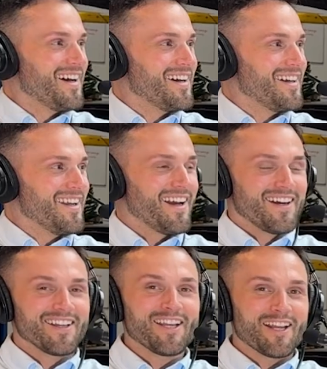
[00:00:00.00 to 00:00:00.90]

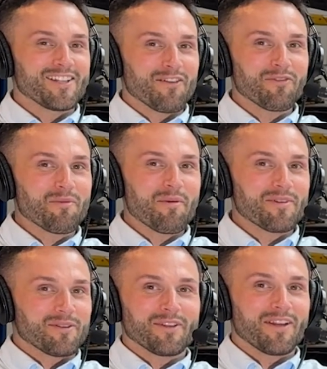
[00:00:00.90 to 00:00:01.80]
Yeah, he definitely made
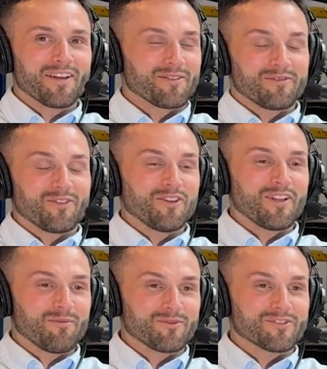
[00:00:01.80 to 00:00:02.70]
me. I tell you, looked
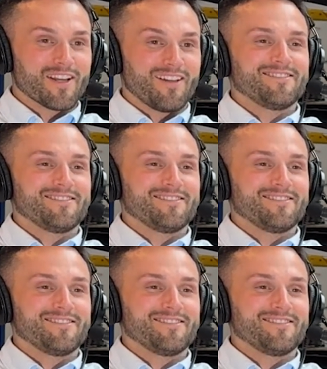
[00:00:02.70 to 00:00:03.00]
at him and was like,